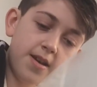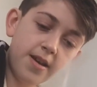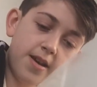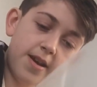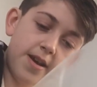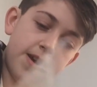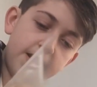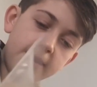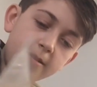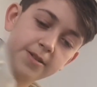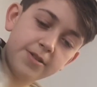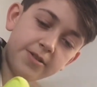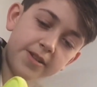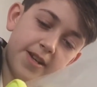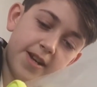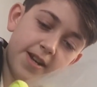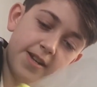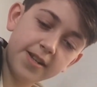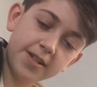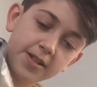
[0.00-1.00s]
them. So
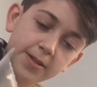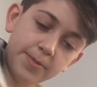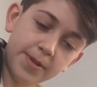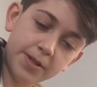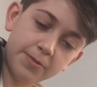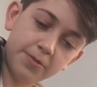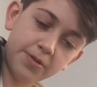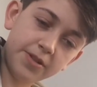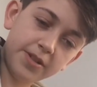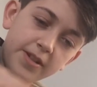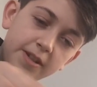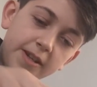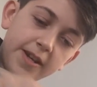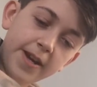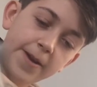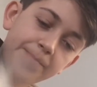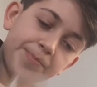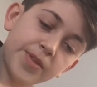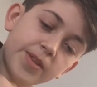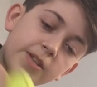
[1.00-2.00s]
yeah, these are the best ones you can
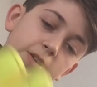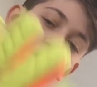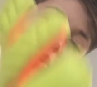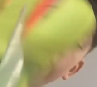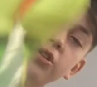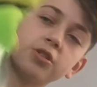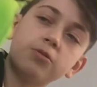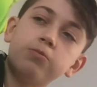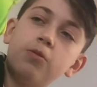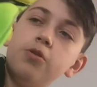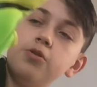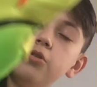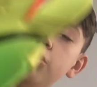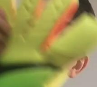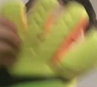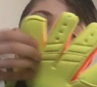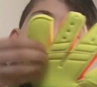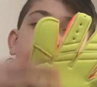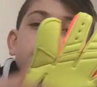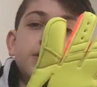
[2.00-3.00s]
get. They cost
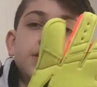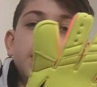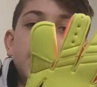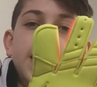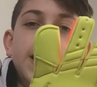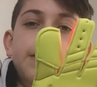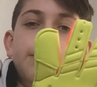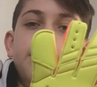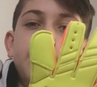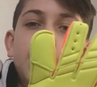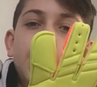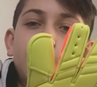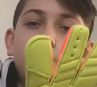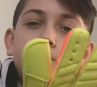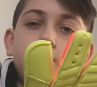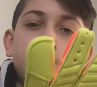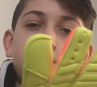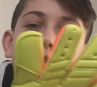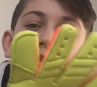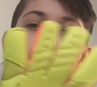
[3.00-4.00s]

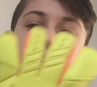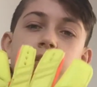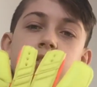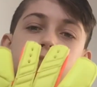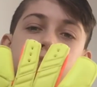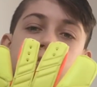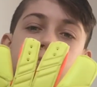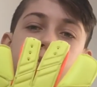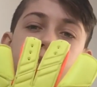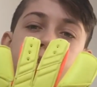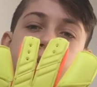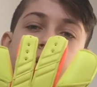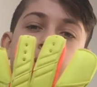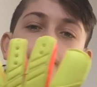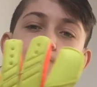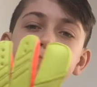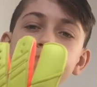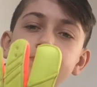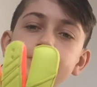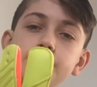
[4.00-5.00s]
£110, so these are them here.
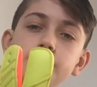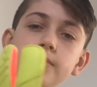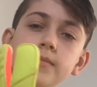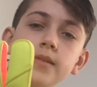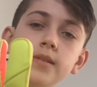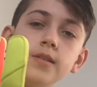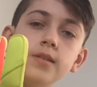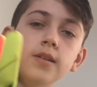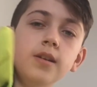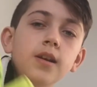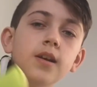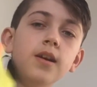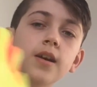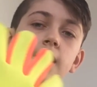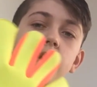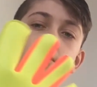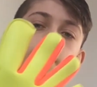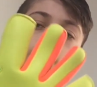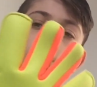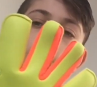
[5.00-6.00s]

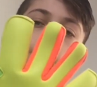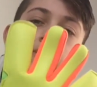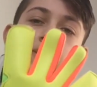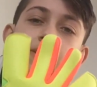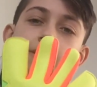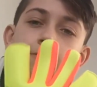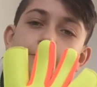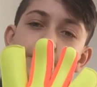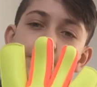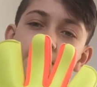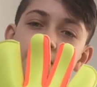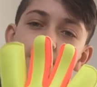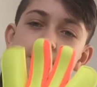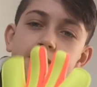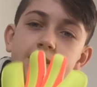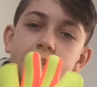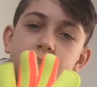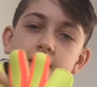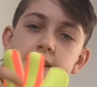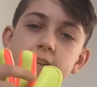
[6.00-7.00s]
Probably different, you can
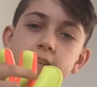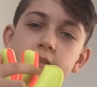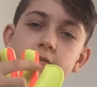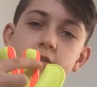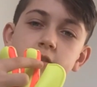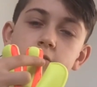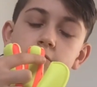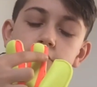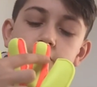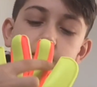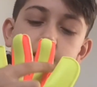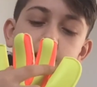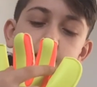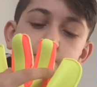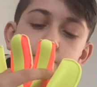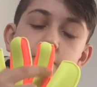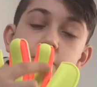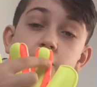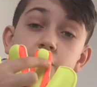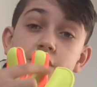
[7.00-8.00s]
see they've got red
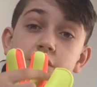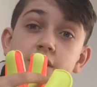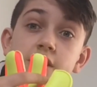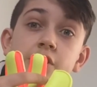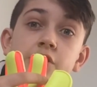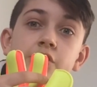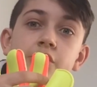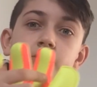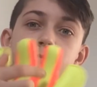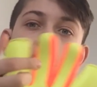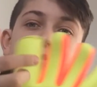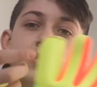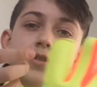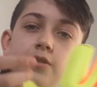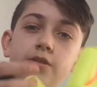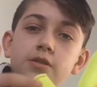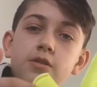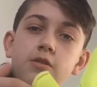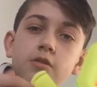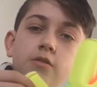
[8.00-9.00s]
reverse stitching, which
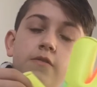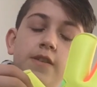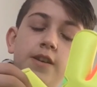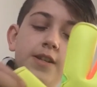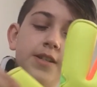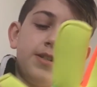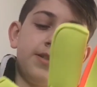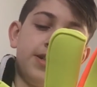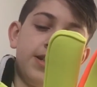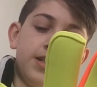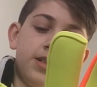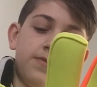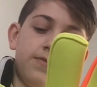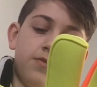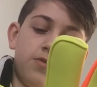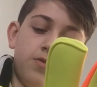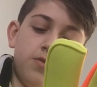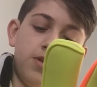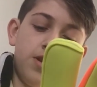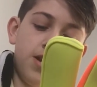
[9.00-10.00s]
is the RS stands
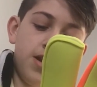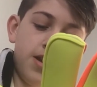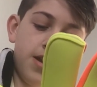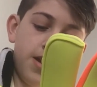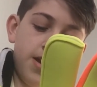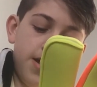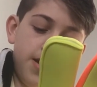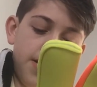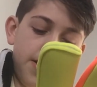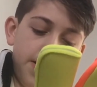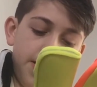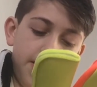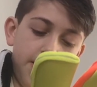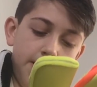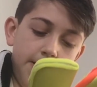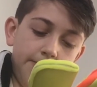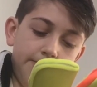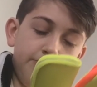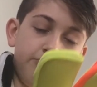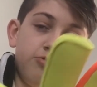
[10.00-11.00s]
for.
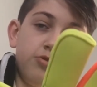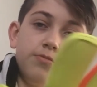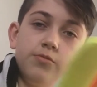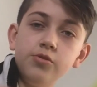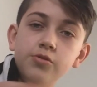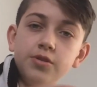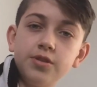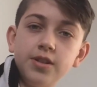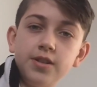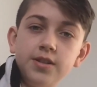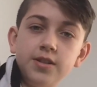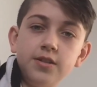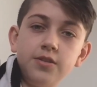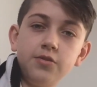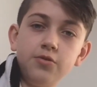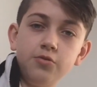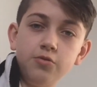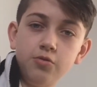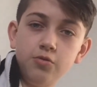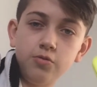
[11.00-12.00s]
Promo, since there's
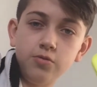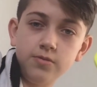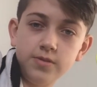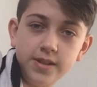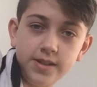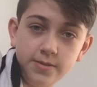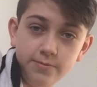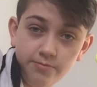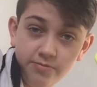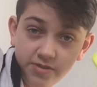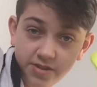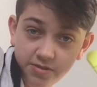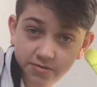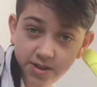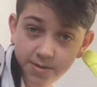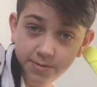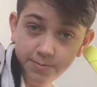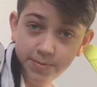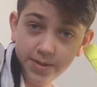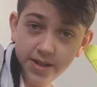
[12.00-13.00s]
no, like the wrist
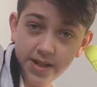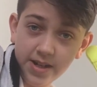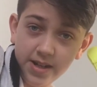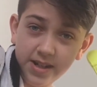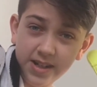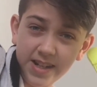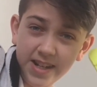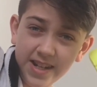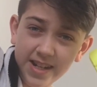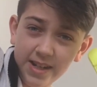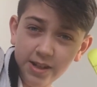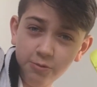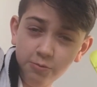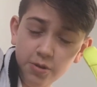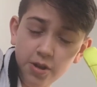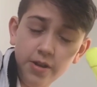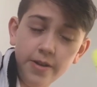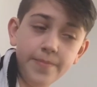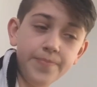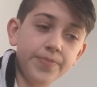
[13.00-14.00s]
strap's bigger, clear as
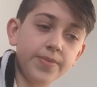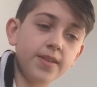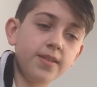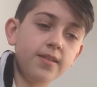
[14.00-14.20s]
well.